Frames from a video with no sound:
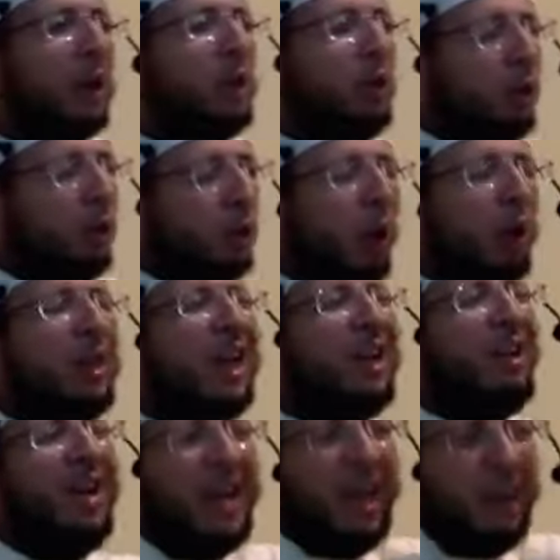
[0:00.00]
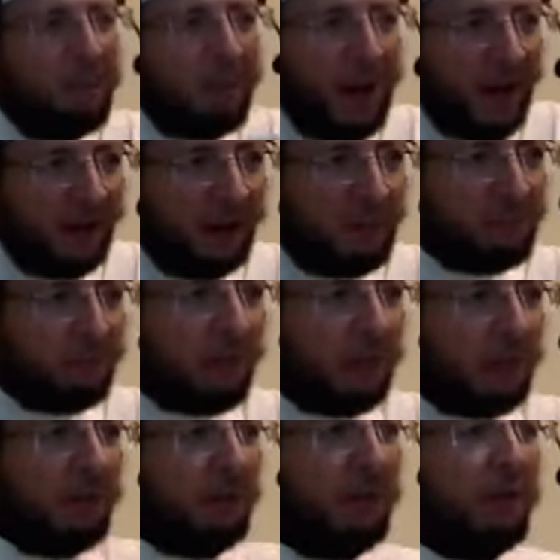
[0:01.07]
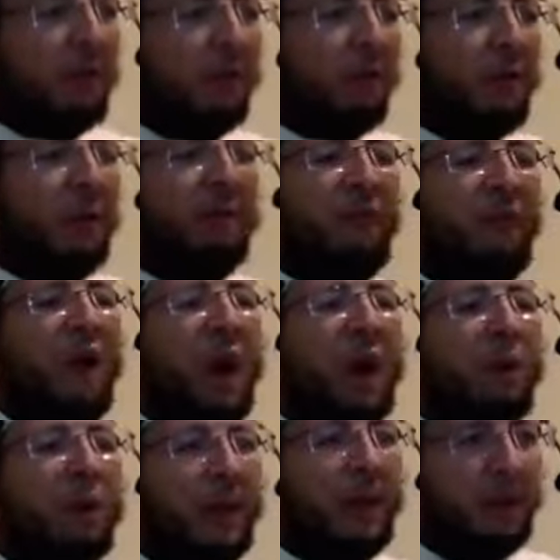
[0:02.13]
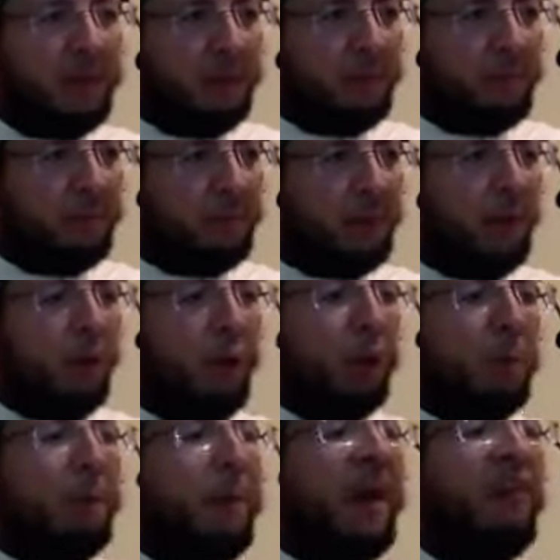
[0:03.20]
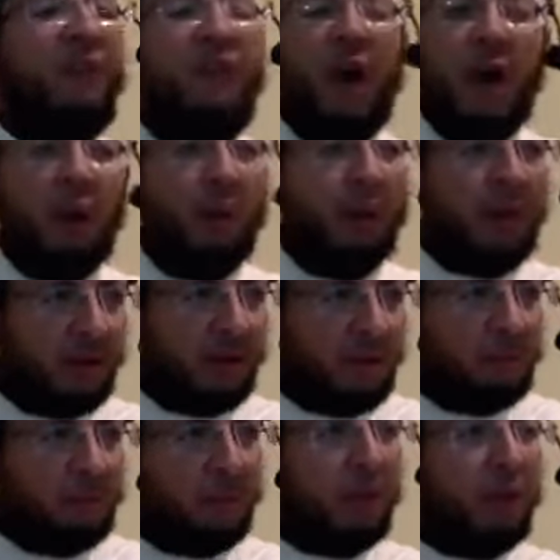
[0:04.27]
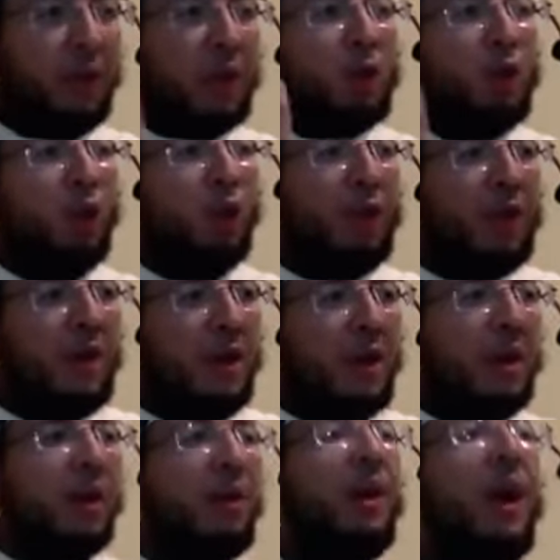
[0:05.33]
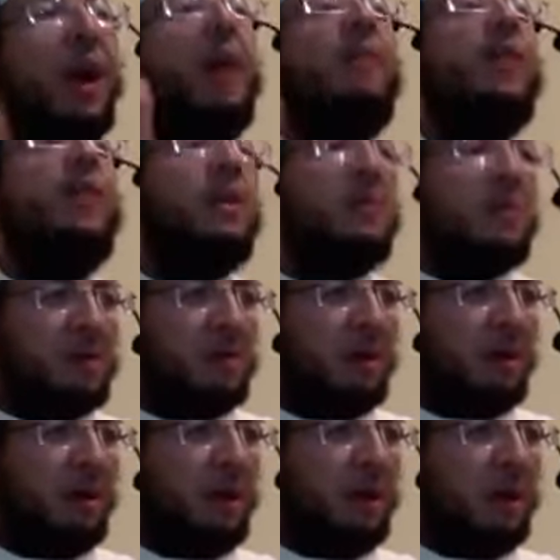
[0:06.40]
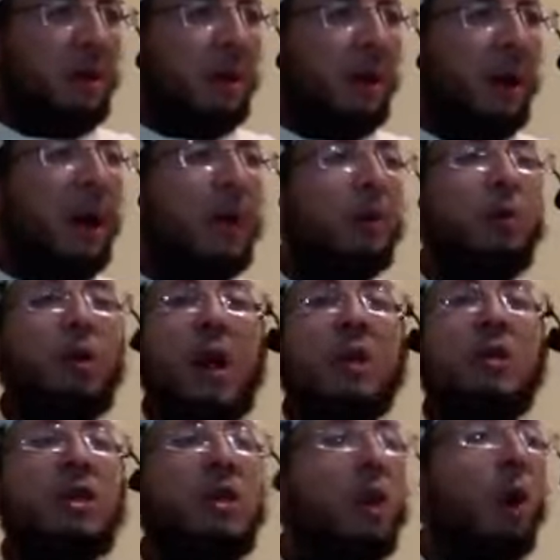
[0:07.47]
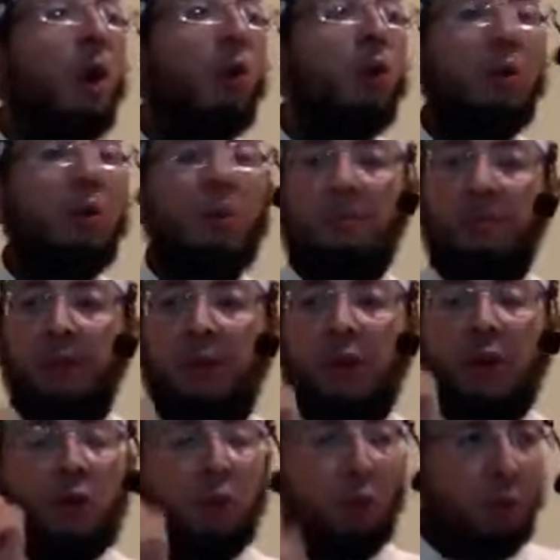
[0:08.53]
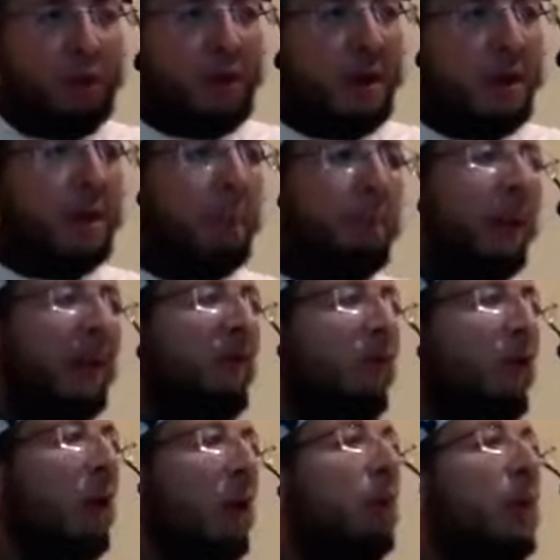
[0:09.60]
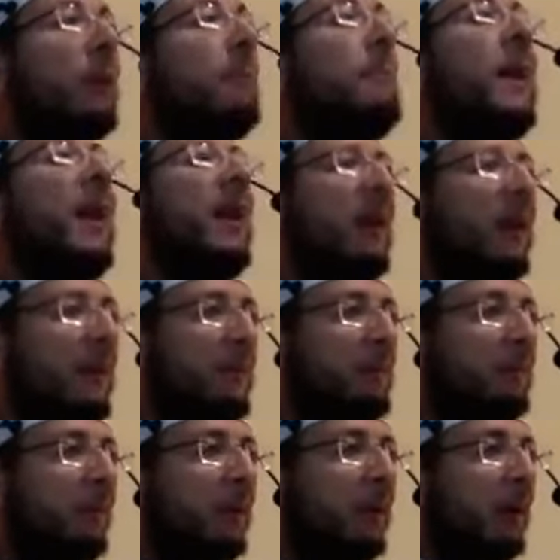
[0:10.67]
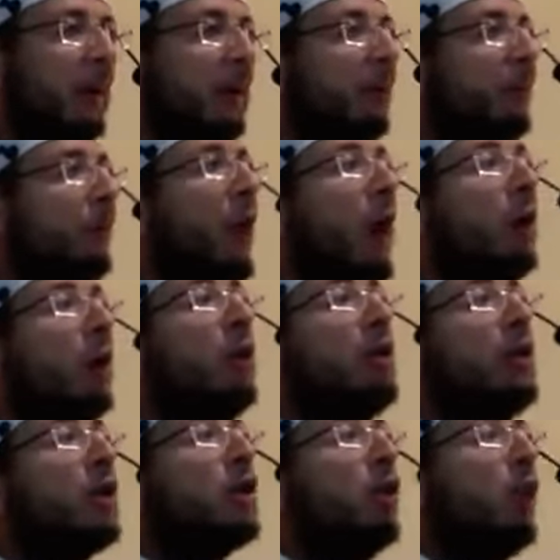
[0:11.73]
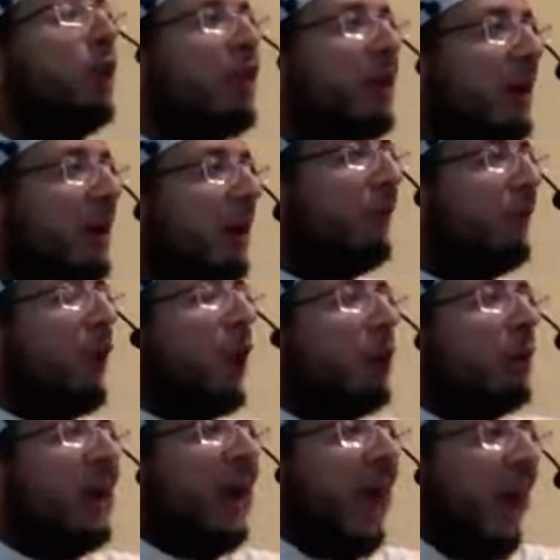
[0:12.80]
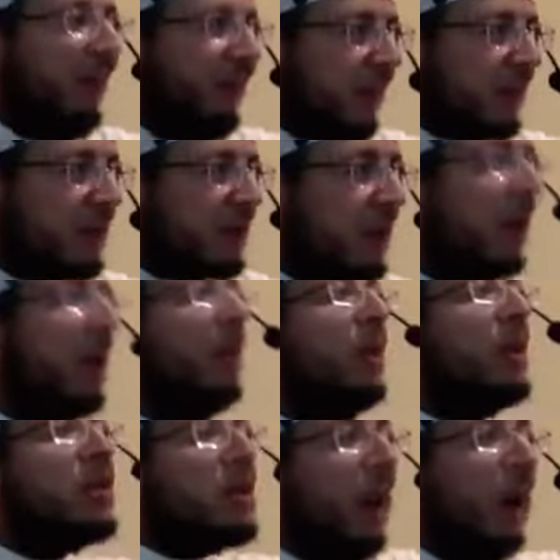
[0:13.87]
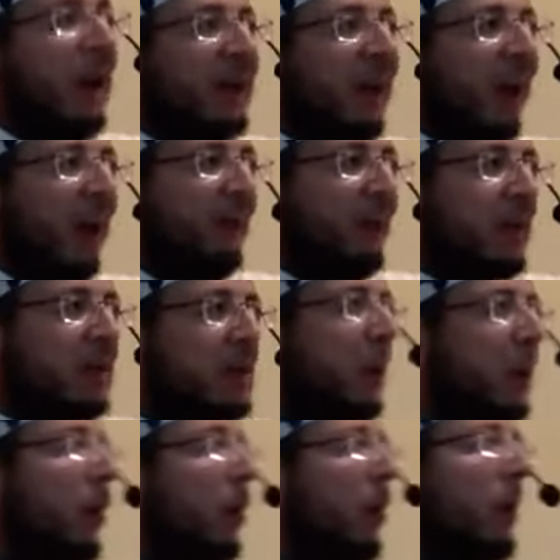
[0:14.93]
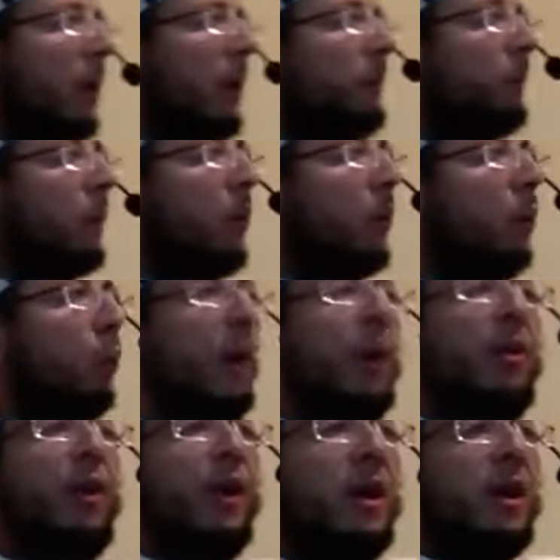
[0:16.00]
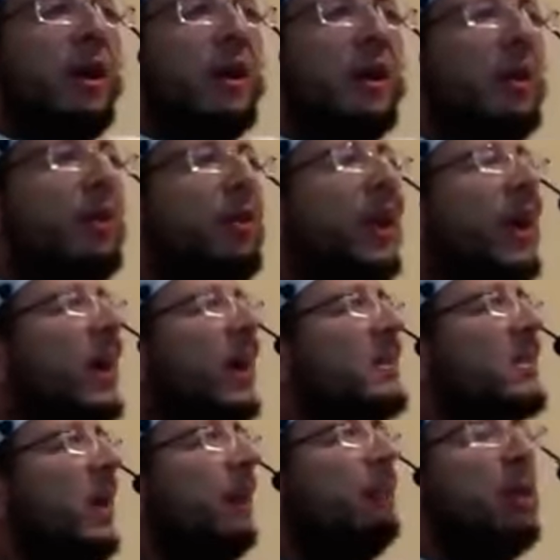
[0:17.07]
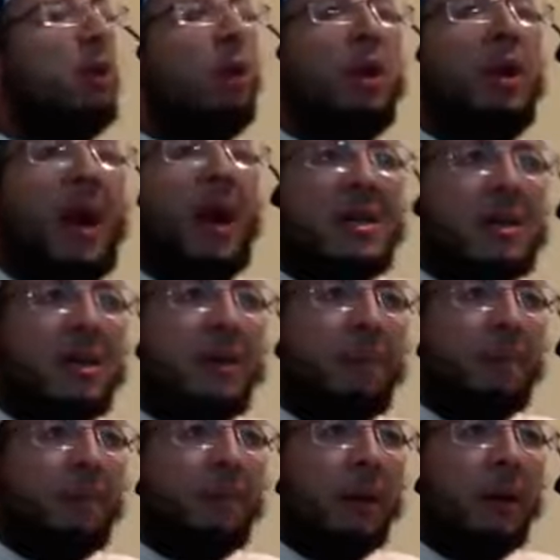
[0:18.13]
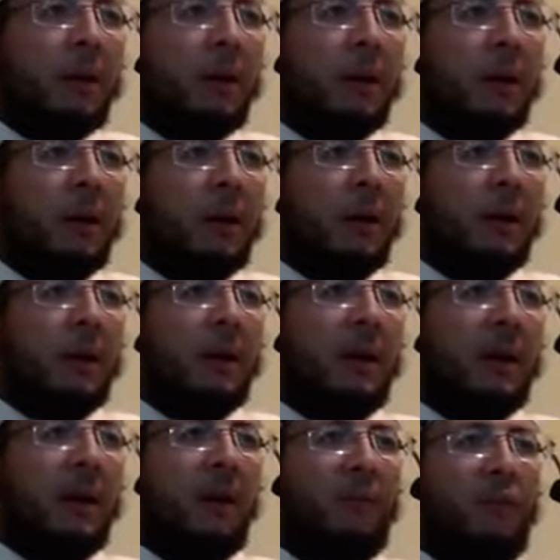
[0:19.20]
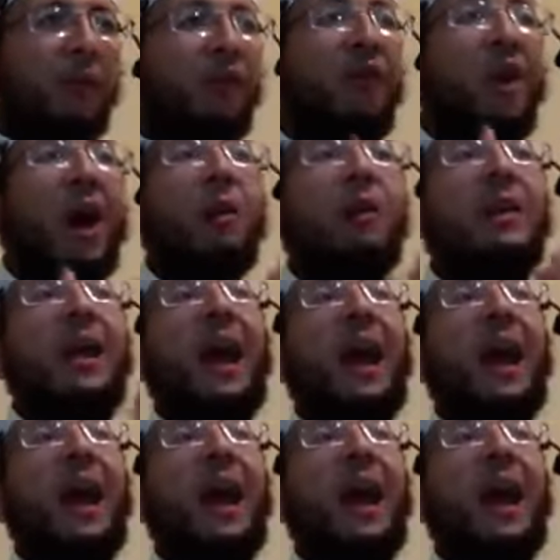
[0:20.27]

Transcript: you know the real men from following or by following the truth, the evidence, and don't know the truth by following men. Follow the truth, follow the evidence, the solid evidence, whether they accept it or not. If you follow the